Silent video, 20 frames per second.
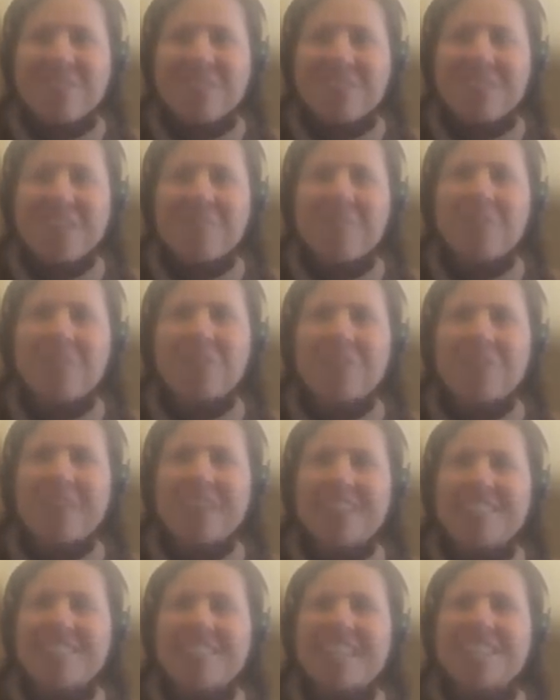the fear that
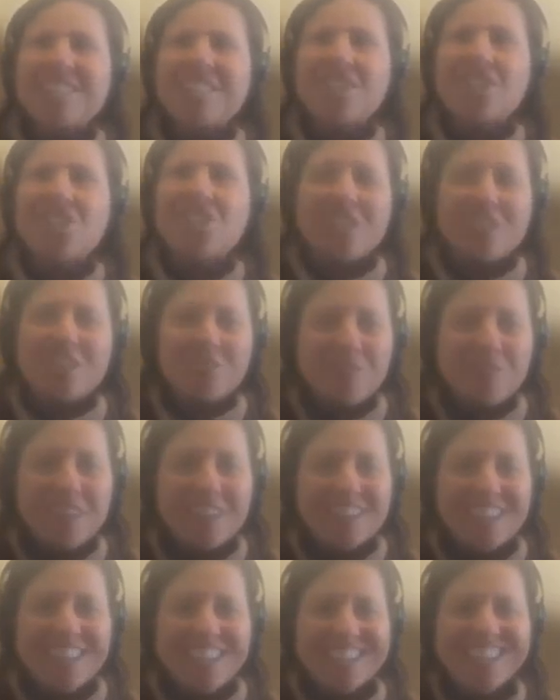motivates. That's the chicken
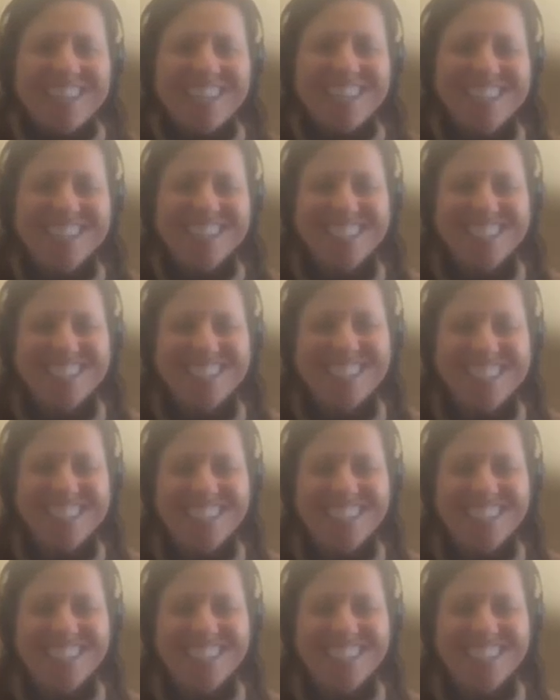feelings.